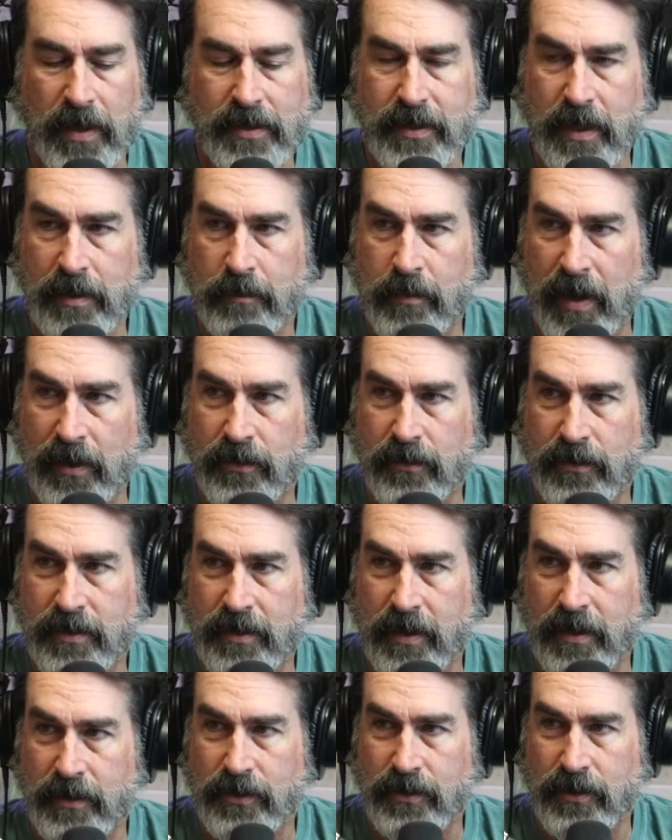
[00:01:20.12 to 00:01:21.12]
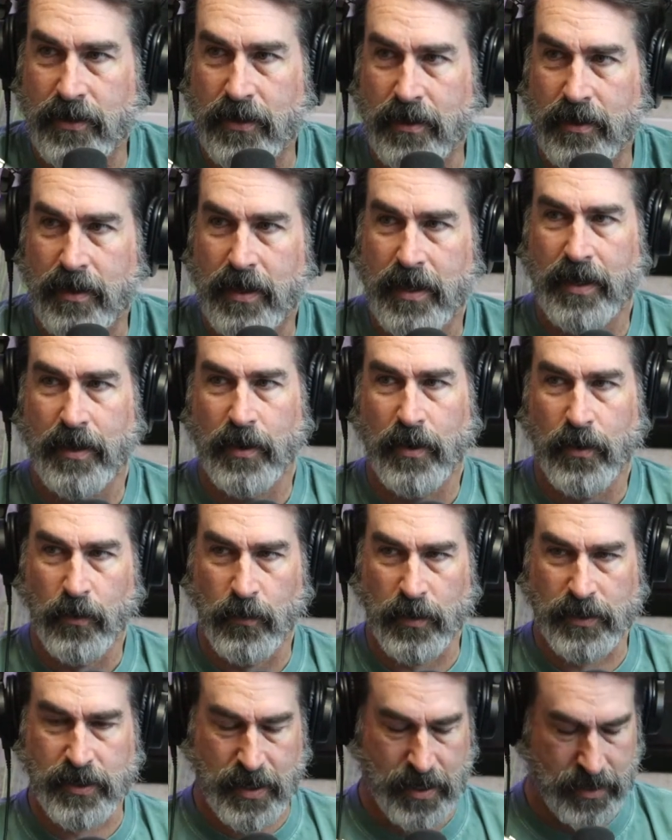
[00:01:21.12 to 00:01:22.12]
Saint Patrick's Day shirt,
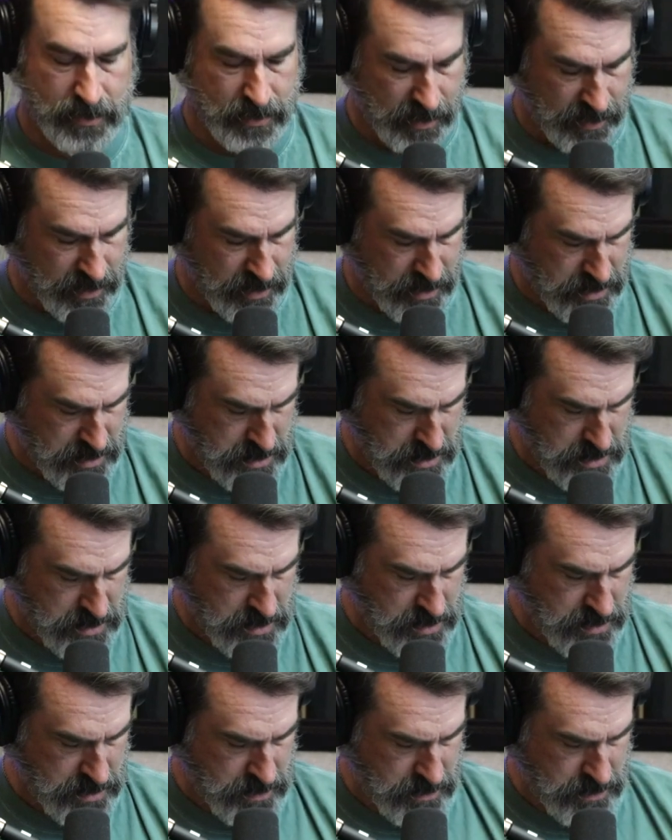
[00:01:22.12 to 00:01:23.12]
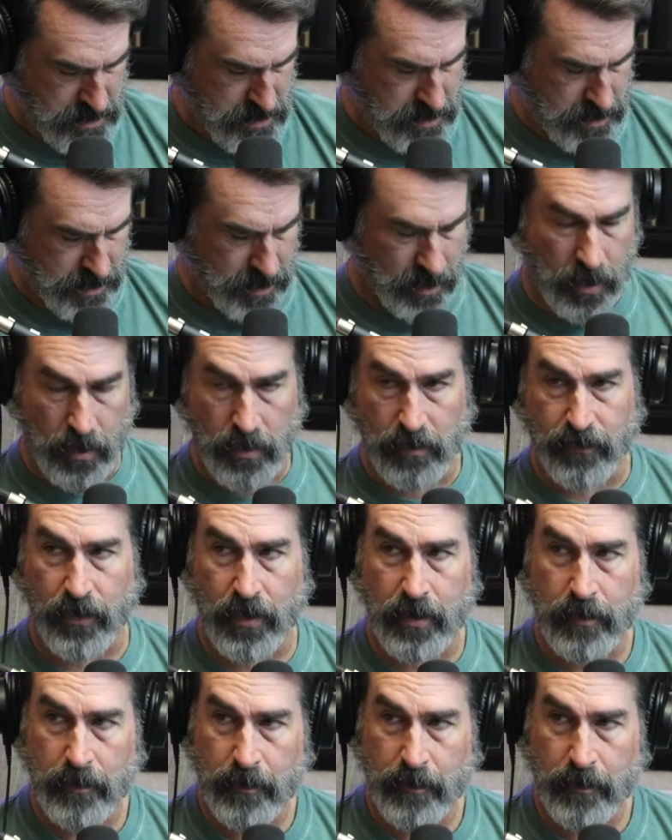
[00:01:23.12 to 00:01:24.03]
which has the clover,